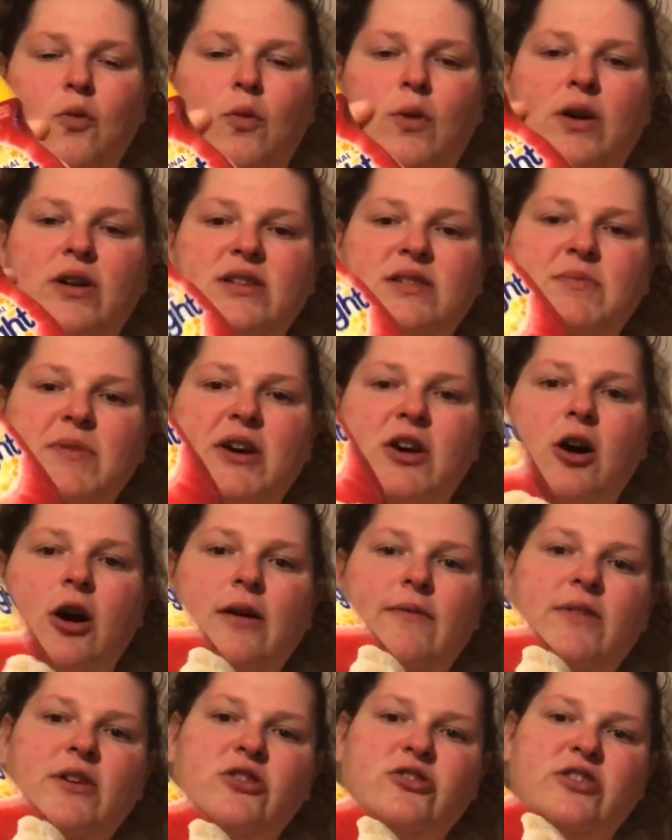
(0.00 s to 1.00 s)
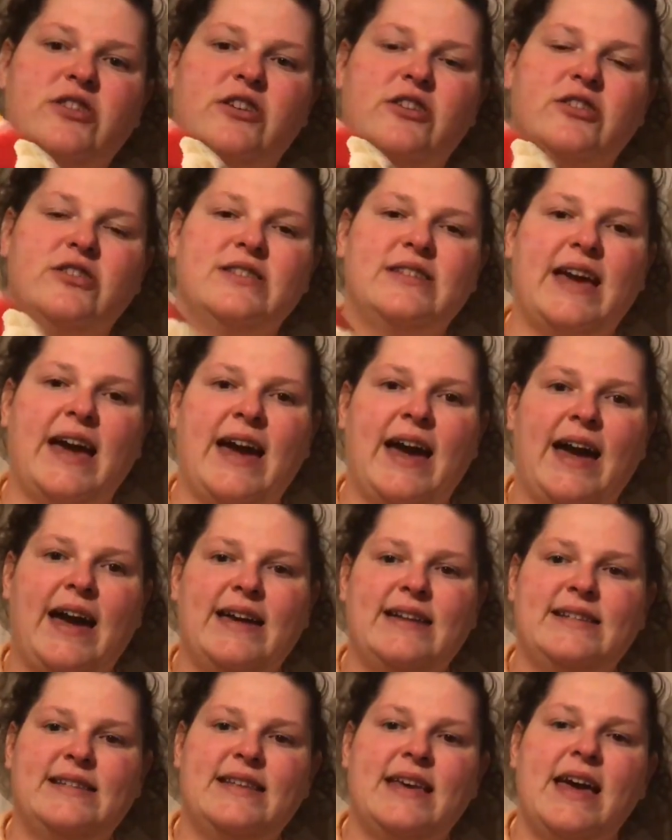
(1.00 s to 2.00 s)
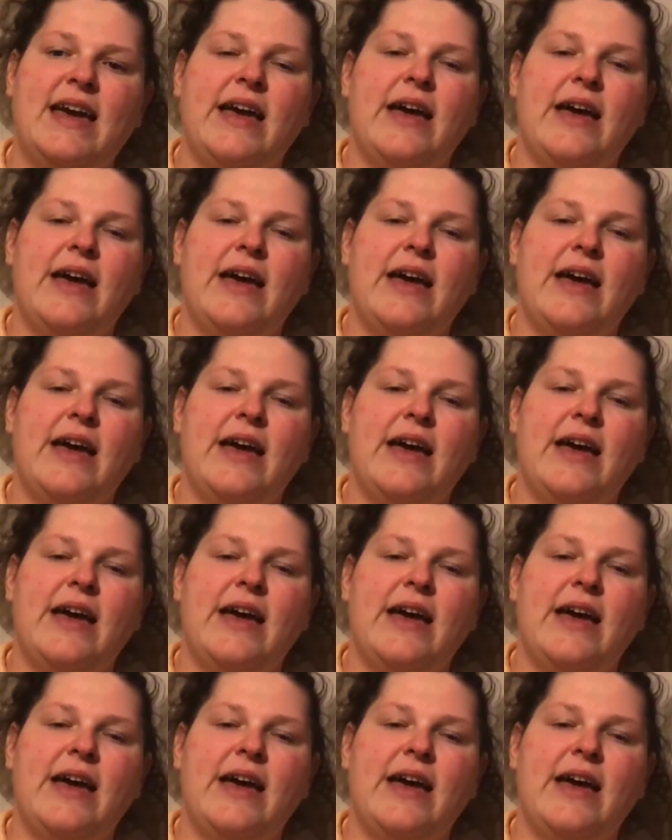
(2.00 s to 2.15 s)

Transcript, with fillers: Where's my coffee drinkers at?